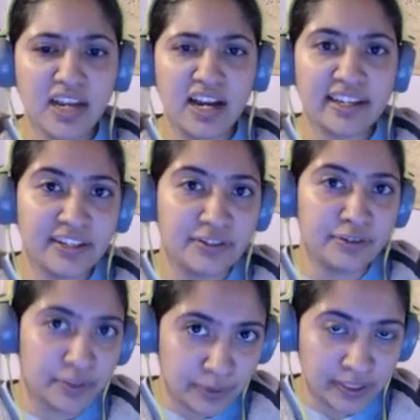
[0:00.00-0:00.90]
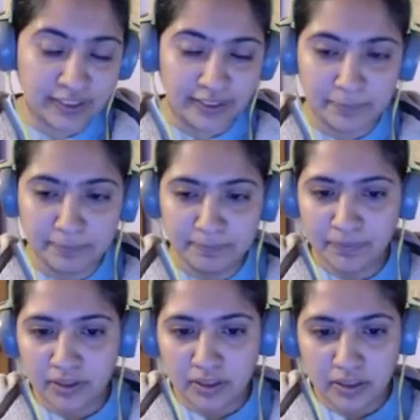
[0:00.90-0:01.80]
I can do it quickly
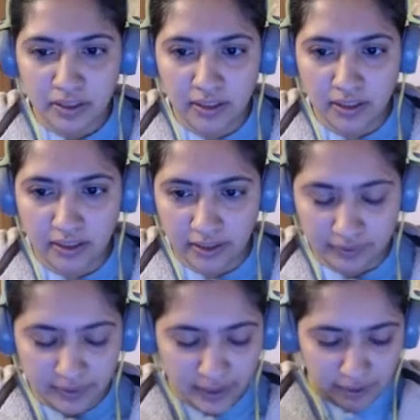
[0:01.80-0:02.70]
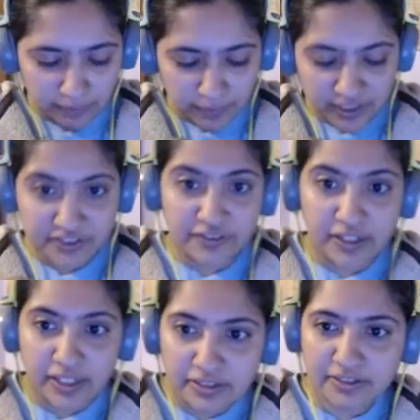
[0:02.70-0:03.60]
and without much
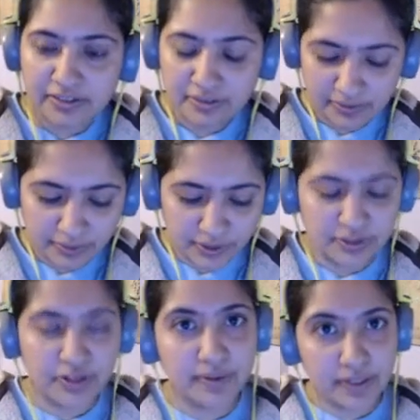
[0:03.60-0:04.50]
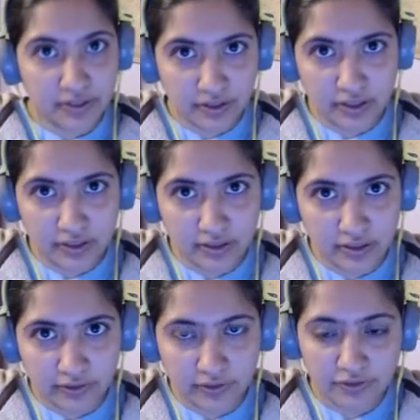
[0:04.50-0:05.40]
fuss, which is always good.
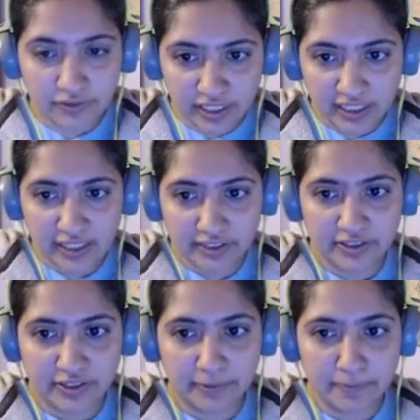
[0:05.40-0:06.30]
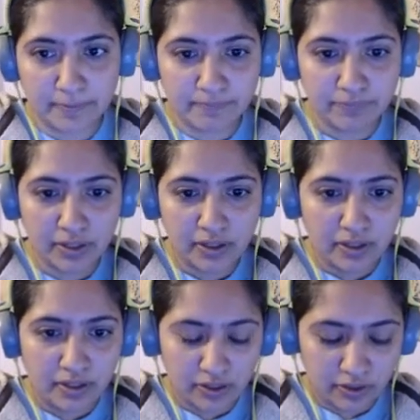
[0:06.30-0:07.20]
If you're freelancing,
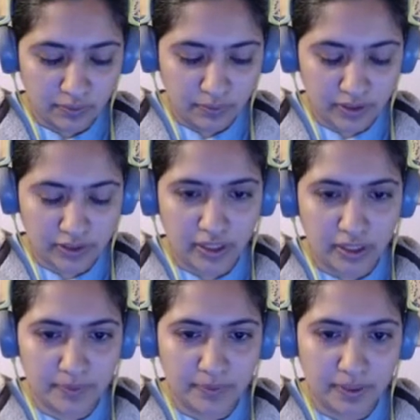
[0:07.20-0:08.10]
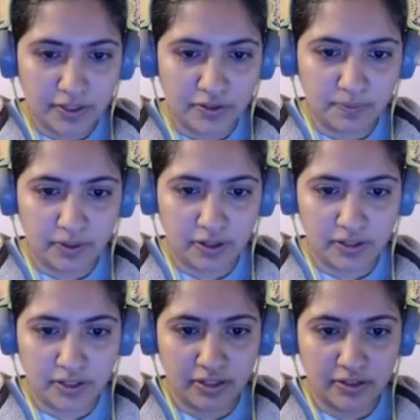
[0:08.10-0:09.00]
you want to optimize your
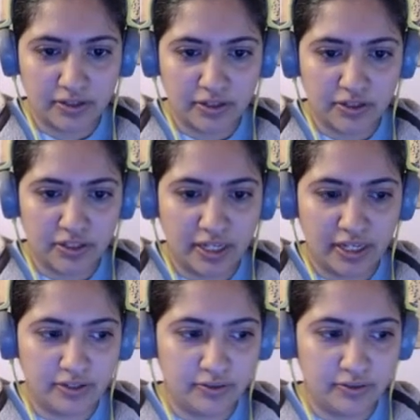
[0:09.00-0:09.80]
process such that